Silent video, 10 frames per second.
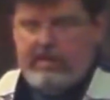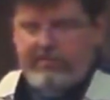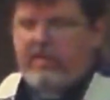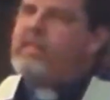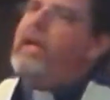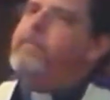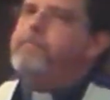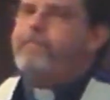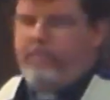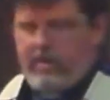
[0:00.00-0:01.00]
Here's the thing,
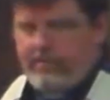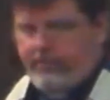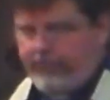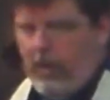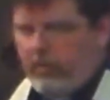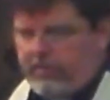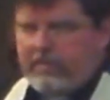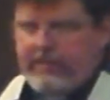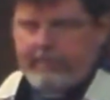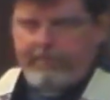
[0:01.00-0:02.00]

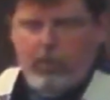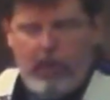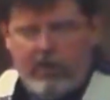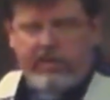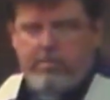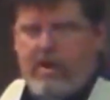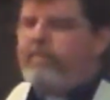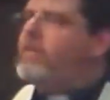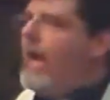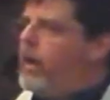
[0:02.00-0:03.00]
ultimately. The welcome
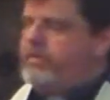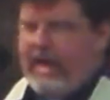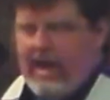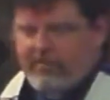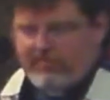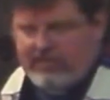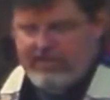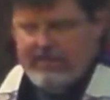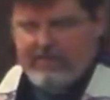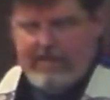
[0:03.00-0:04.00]
of the outcast
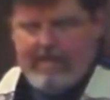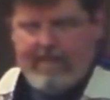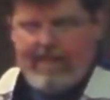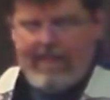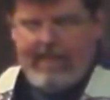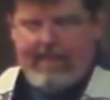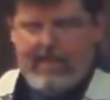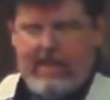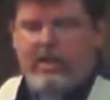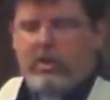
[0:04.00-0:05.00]

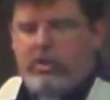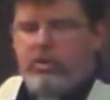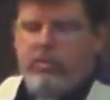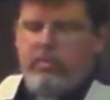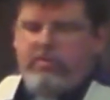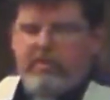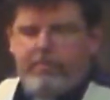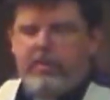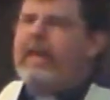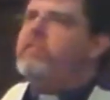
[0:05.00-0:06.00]
includes the
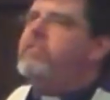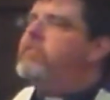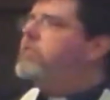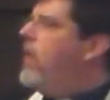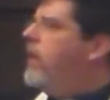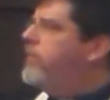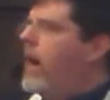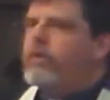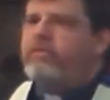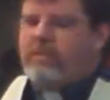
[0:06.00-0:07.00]
places of
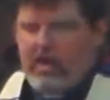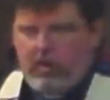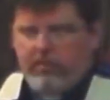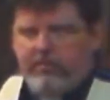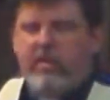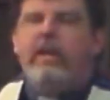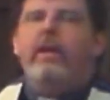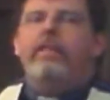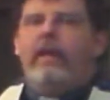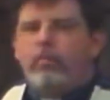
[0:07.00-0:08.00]
ourselves
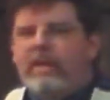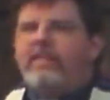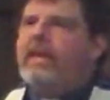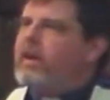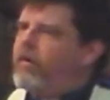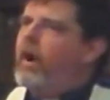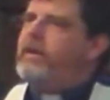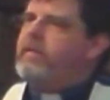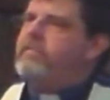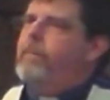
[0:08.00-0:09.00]
that we think are
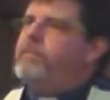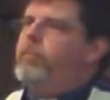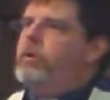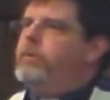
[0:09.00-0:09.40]
unacceptable.